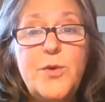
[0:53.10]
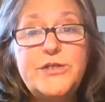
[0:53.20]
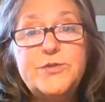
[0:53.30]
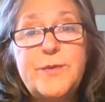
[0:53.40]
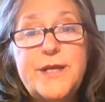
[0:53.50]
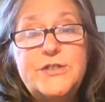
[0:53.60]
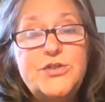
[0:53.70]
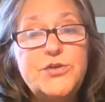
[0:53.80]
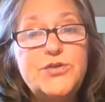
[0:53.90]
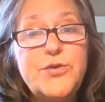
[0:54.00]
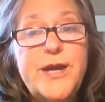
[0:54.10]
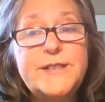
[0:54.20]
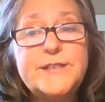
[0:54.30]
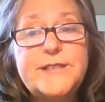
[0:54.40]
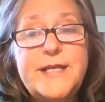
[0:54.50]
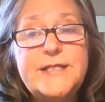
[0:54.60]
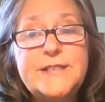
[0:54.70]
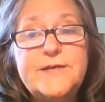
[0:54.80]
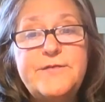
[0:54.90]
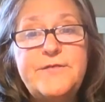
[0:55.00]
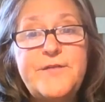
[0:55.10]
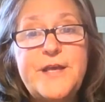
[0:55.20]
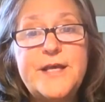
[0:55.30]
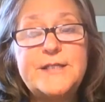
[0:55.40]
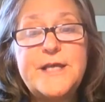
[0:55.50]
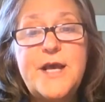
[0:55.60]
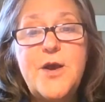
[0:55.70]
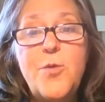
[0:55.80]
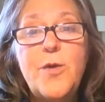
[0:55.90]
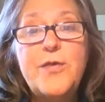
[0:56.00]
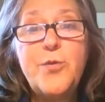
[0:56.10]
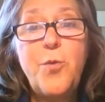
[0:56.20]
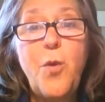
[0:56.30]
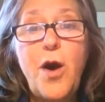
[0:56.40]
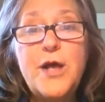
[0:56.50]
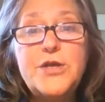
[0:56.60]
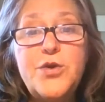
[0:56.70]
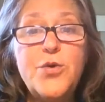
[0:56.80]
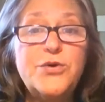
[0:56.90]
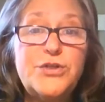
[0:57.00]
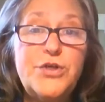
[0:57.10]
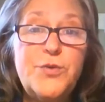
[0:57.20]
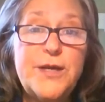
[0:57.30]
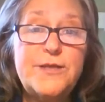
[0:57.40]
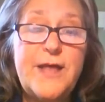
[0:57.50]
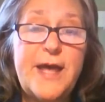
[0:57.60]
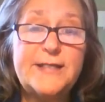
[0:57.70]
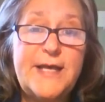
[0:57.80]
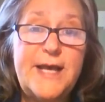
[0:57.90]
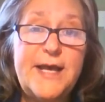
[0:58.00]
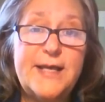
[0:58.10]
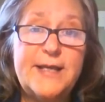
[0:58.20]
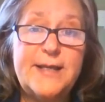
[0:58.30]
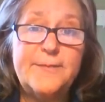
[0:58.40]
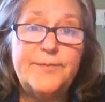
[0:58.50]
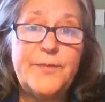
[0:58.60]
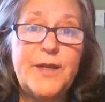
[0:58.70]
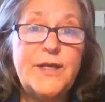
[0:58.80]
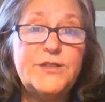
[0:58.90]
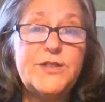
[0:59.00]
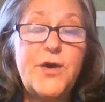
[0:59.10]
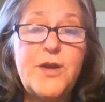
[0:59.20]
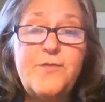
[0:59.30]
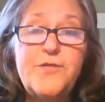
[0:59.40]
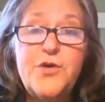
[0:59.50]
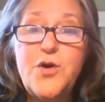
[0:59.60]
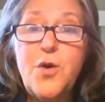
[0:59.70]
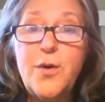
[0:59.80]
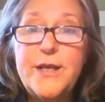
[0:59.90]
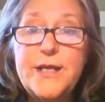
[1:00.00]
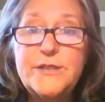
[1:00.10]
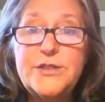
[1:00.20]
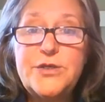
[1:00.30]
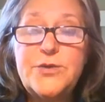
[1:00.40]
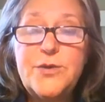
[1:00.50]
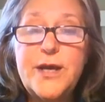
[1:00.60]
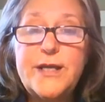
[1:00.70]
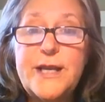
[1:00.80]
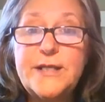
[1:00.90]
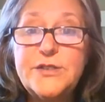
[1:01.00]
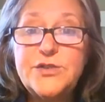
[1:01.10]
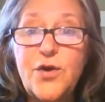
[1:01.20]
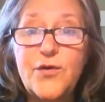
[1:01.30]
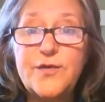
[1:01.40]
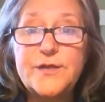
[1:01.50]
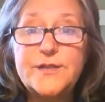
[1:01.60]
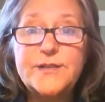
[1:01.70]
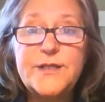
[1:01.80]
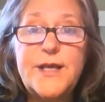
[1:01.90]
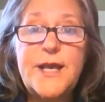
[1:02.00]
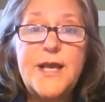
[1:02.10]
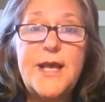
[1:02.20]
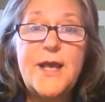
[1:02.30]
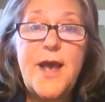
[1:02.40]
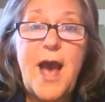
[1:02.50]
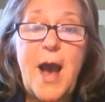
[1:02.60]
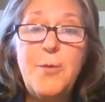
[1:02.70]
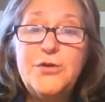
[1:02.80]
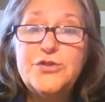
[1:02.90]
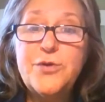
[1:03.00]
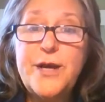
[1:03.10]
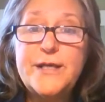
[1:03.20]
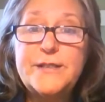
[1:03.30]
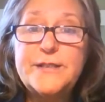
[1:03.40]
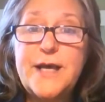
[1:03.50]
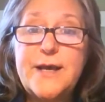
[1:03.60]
which means your dress needs to fit with what you're doing that day. So if you're going into an in-service, I would dress